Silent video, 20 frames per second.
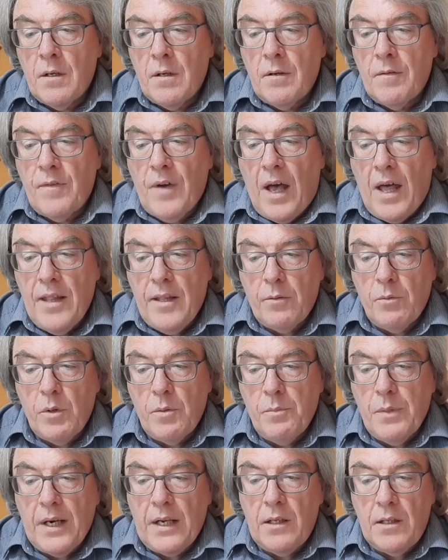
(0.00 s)
Father, we
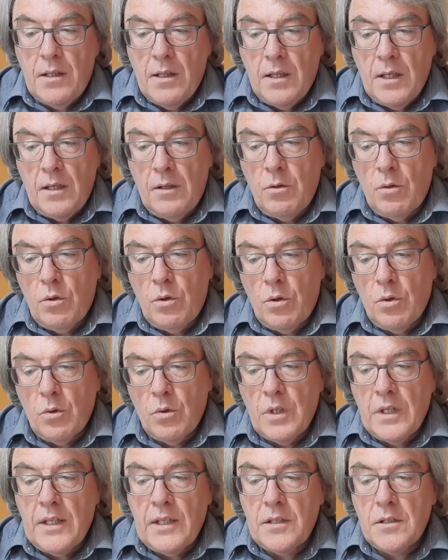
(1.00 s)
bring you
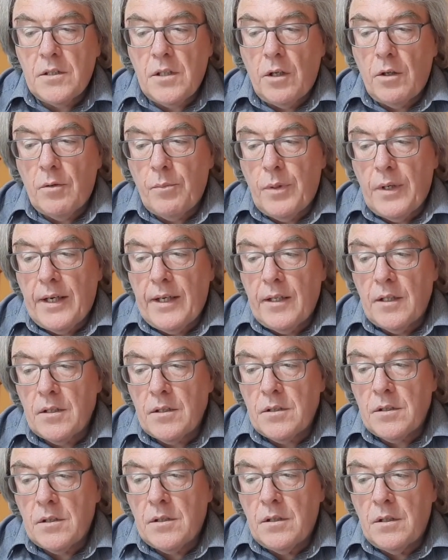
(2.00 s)
these our
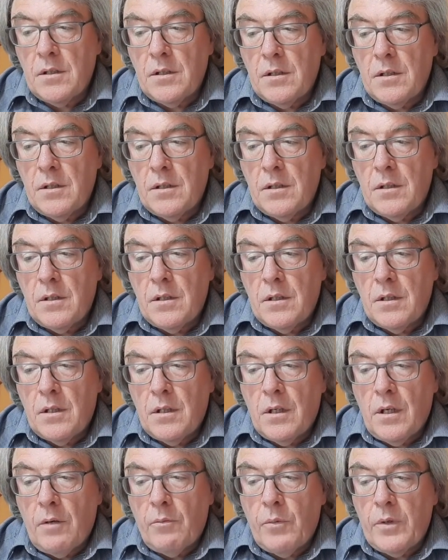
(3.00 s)
prayers,
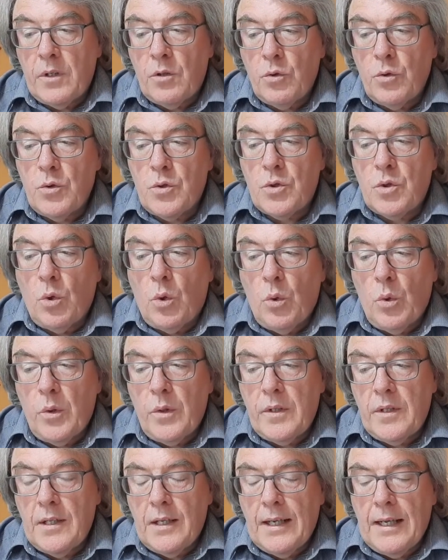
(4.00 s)
and we do so
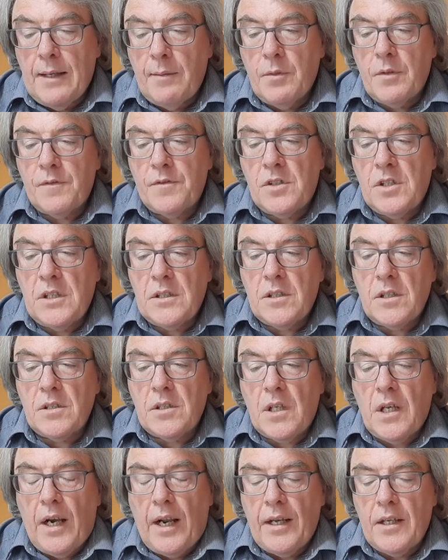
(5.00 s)
in the name of Jesus
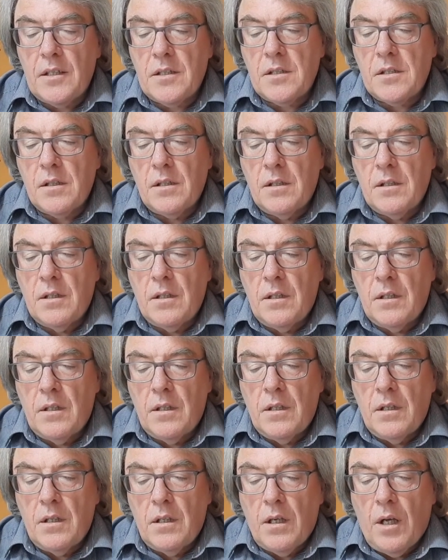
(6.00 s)
Christ,
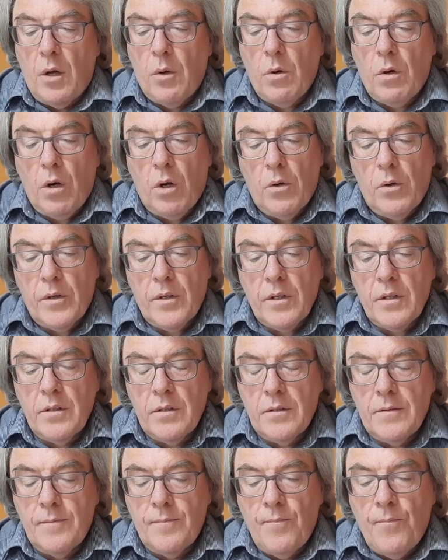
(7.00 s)
our Lord
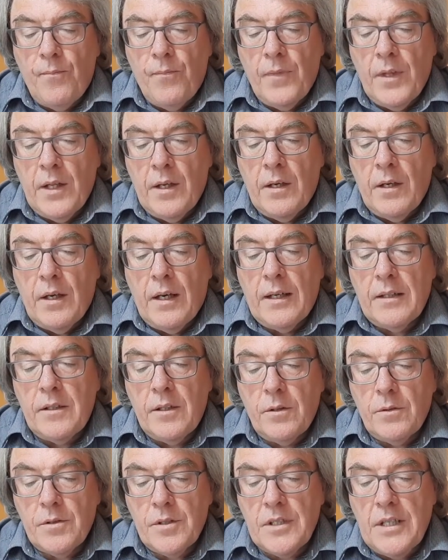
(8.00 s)
and
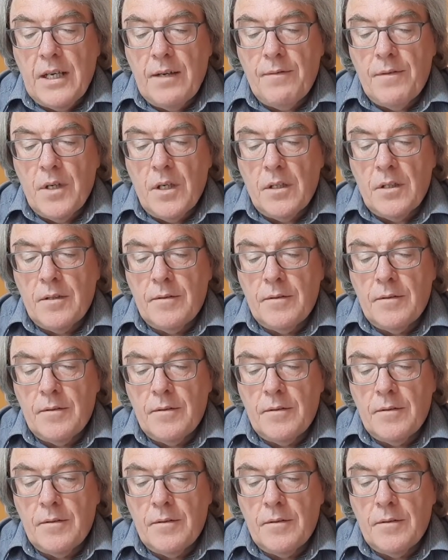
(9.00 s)
our Saviour.